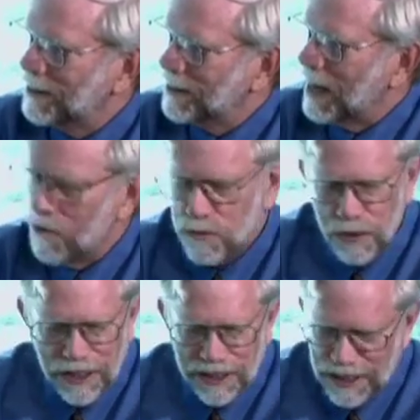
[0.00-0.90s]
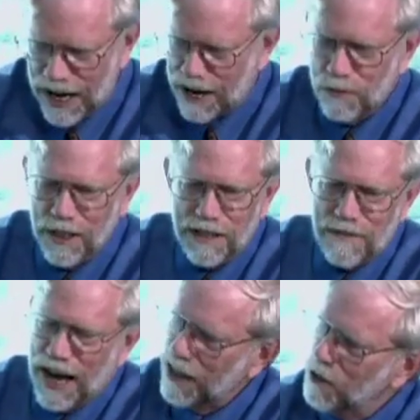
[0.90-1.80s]
I really
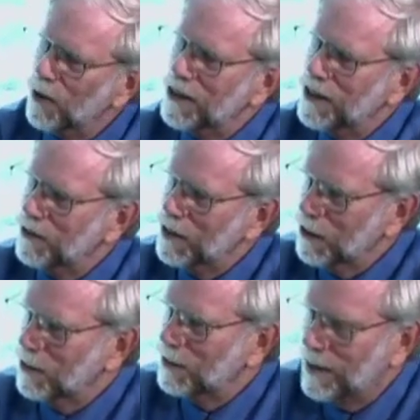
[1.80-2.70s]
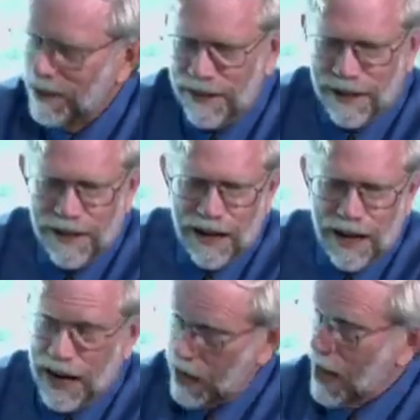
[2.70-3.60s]
value what you do.
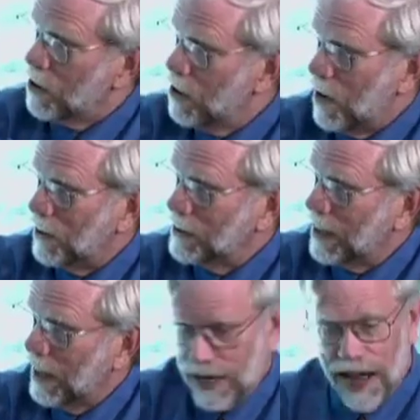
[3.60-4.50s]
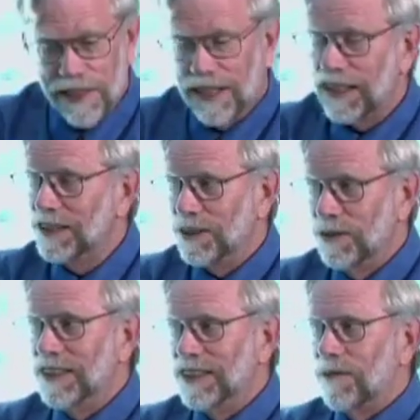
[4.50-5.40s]
I got a call saying, I think he's
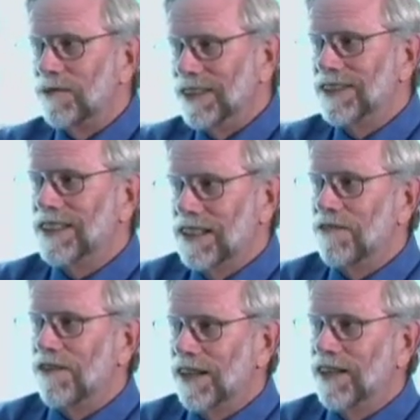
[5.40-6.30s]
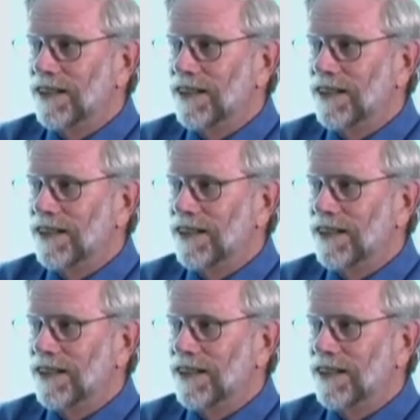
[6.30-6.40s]
doing something significant.